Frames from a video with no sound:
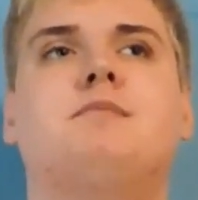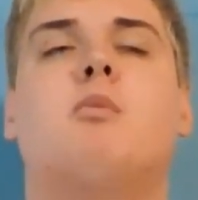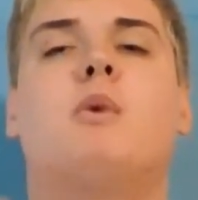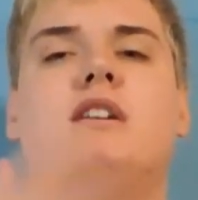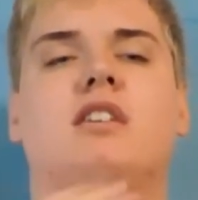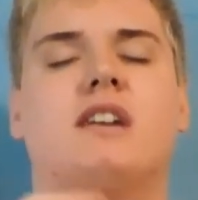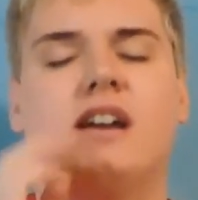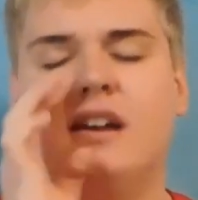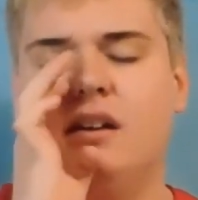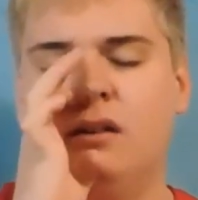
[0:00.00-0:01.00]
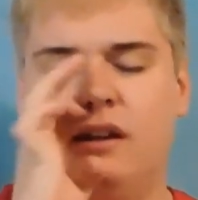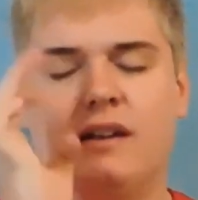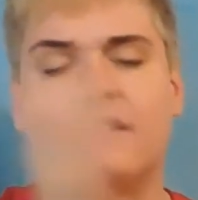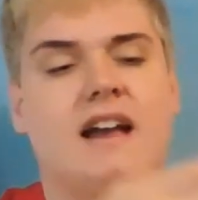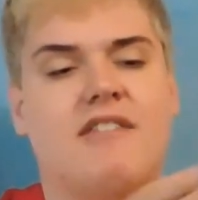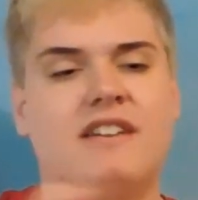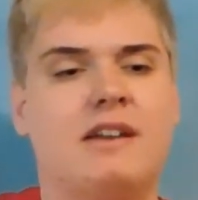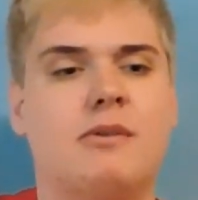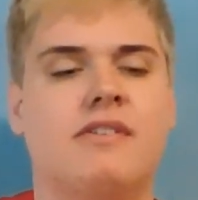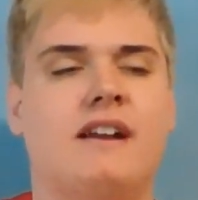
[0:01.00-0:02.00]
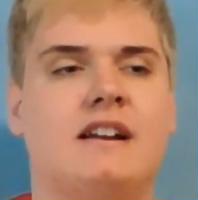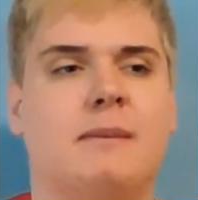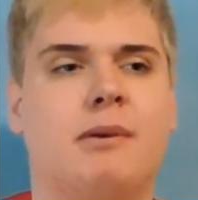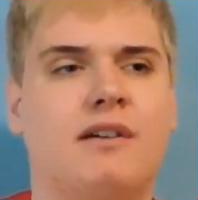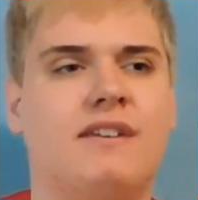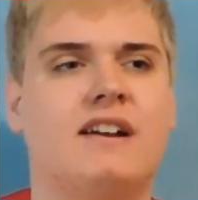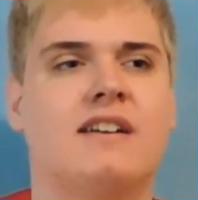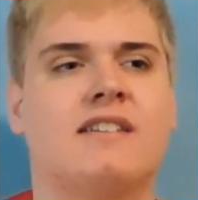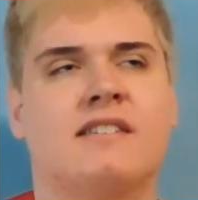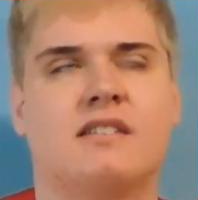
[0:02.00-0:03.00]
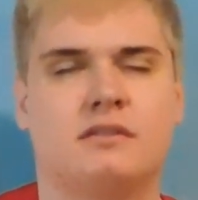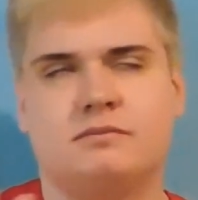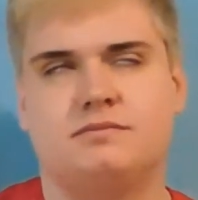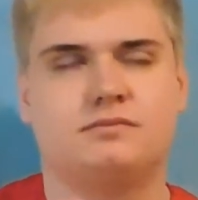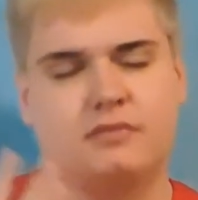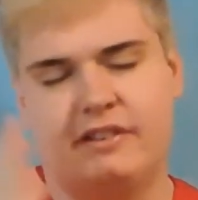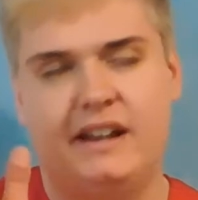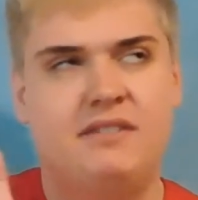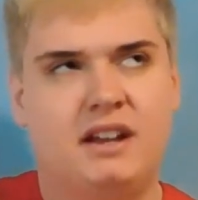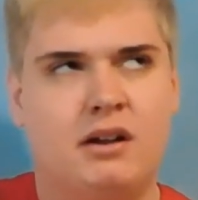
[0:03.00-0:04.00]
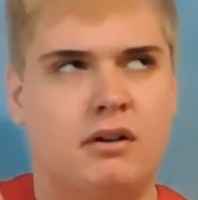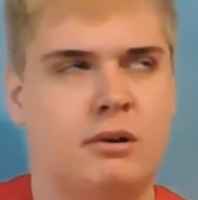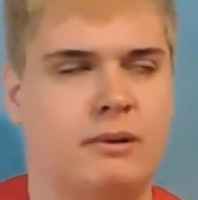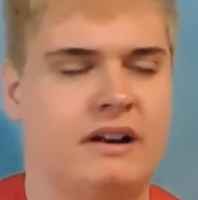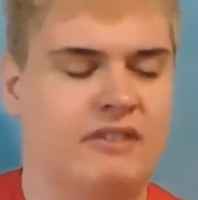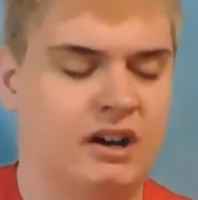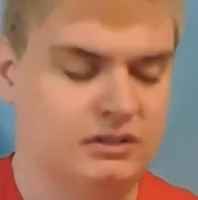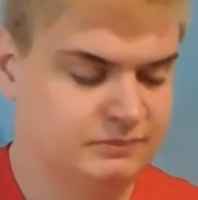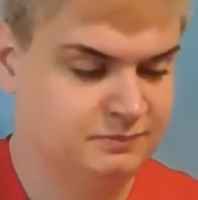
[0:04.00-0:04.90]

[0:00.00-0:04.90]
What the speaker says: we took it and everything was lined up perfect because safety code or whatever.